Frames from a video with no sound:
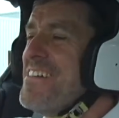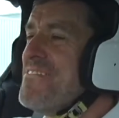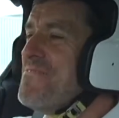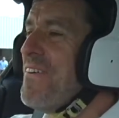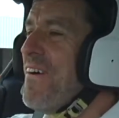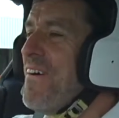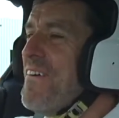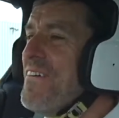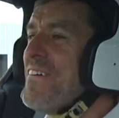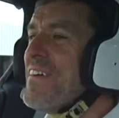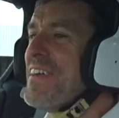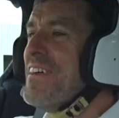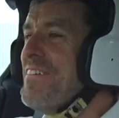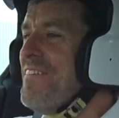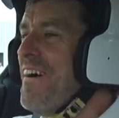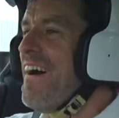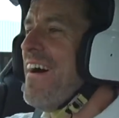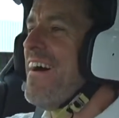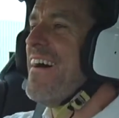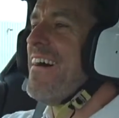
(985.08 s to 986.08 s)
Oh,
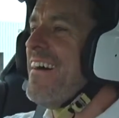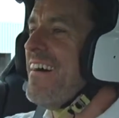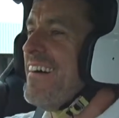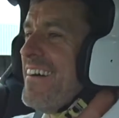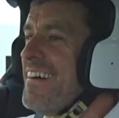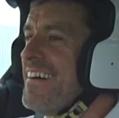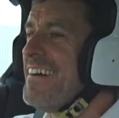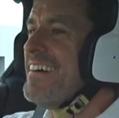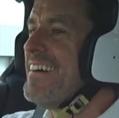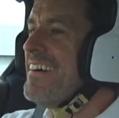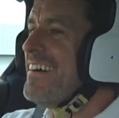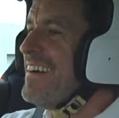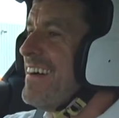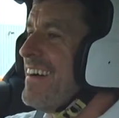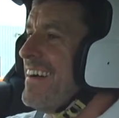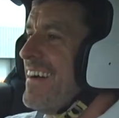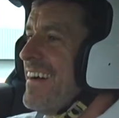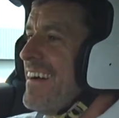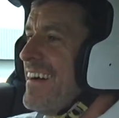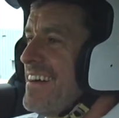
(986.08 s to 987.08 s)
you are
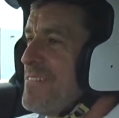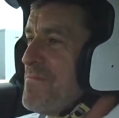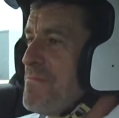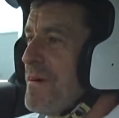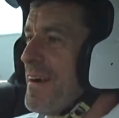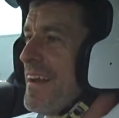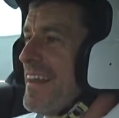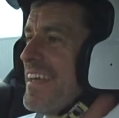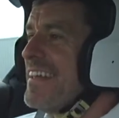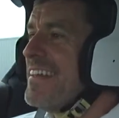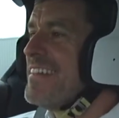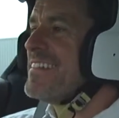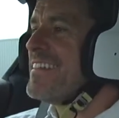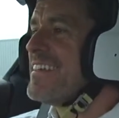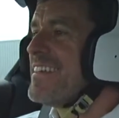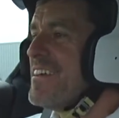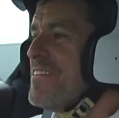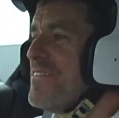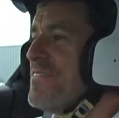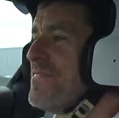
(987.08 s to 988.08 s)
brilliant.
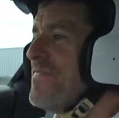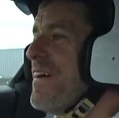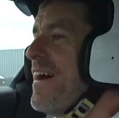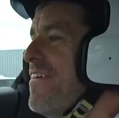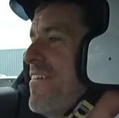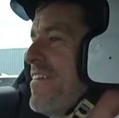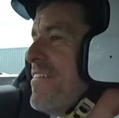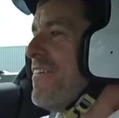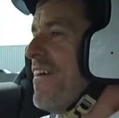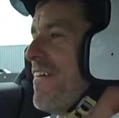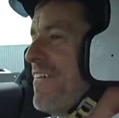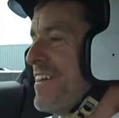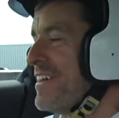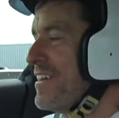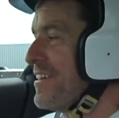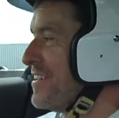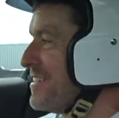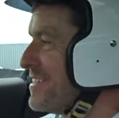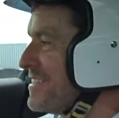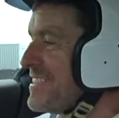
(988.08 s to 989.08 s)
You're very, very
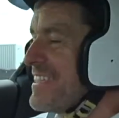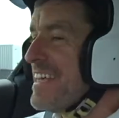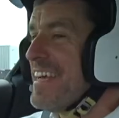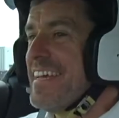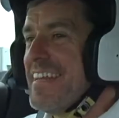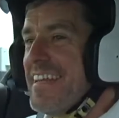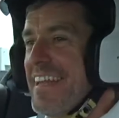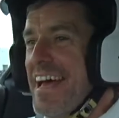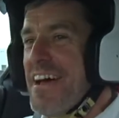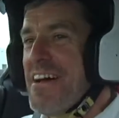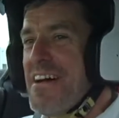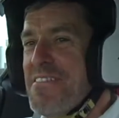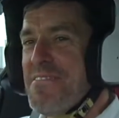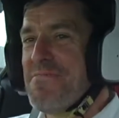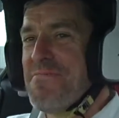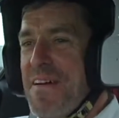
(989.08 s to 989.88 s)
good sitting there